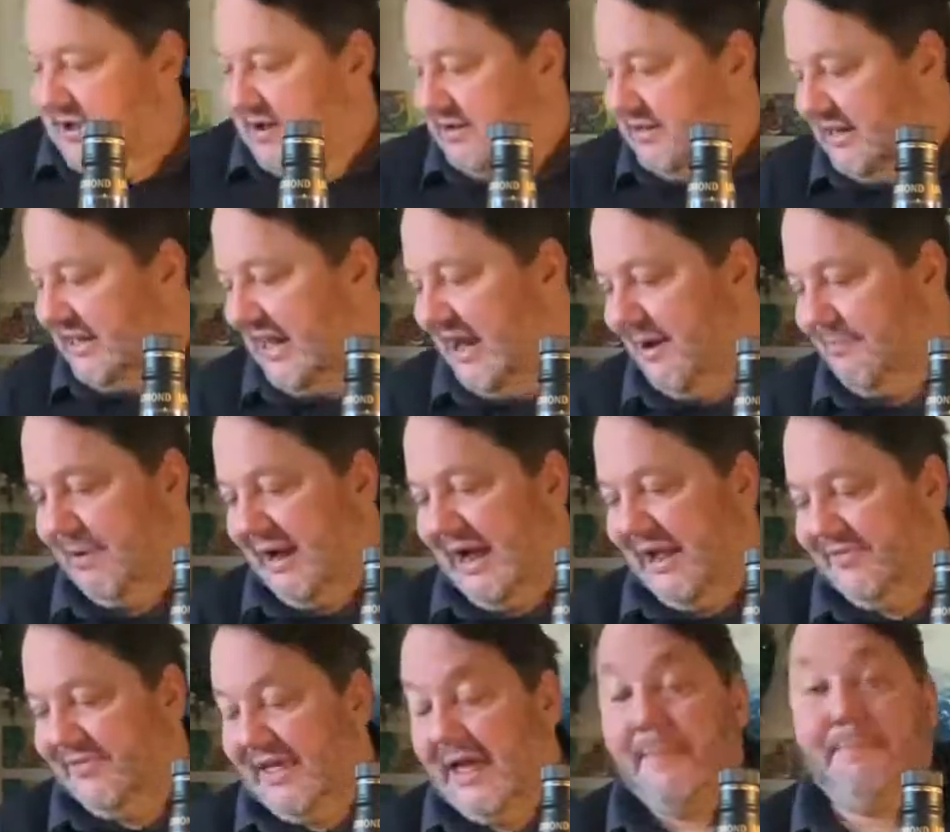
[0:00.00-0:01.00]
declaring my
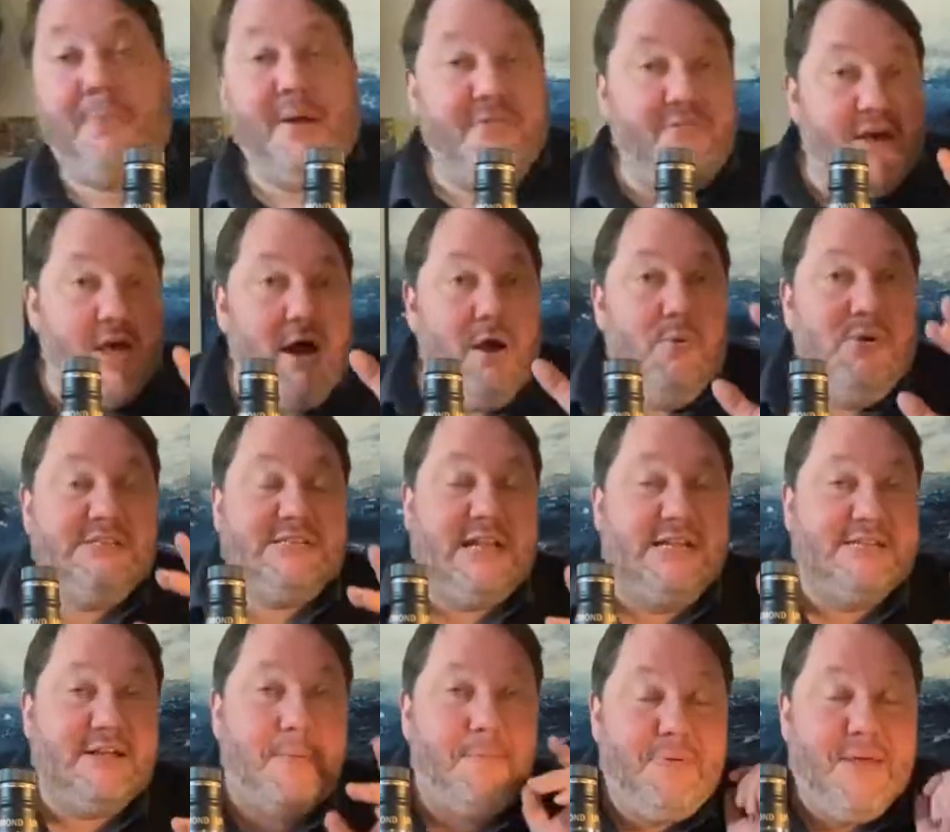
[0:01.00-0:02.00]
hand there. But they are
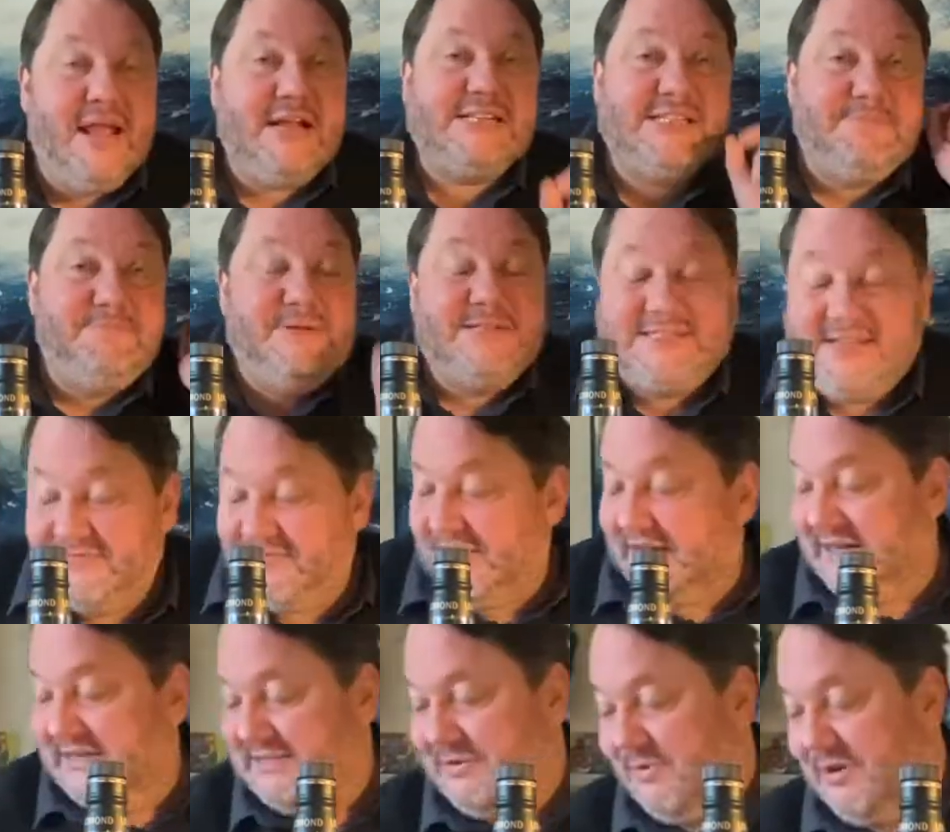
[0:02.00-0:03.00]
whiskies I picked
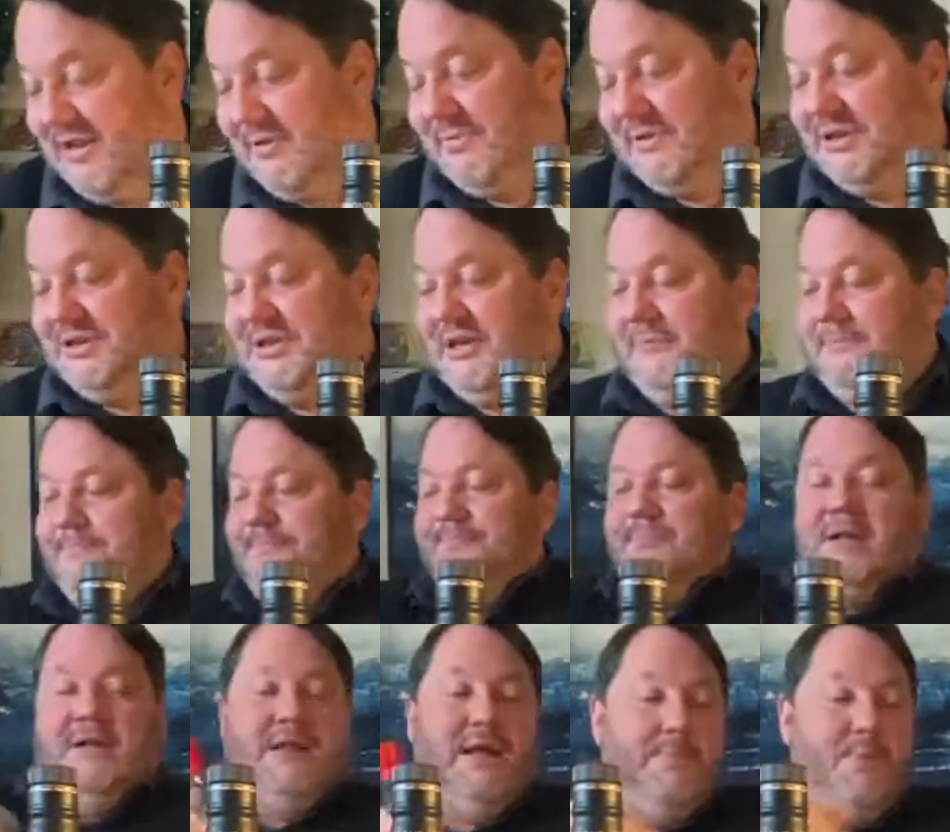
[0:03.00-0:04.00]
specifically because I wanted them on the show.
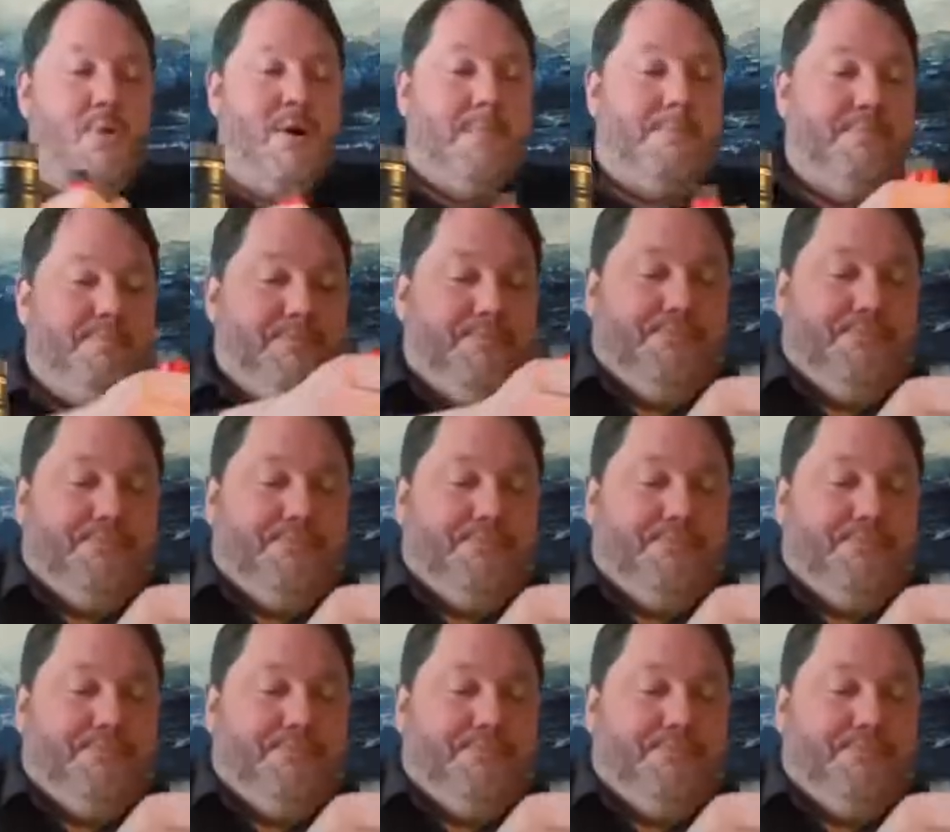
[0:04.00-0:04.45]
Number one.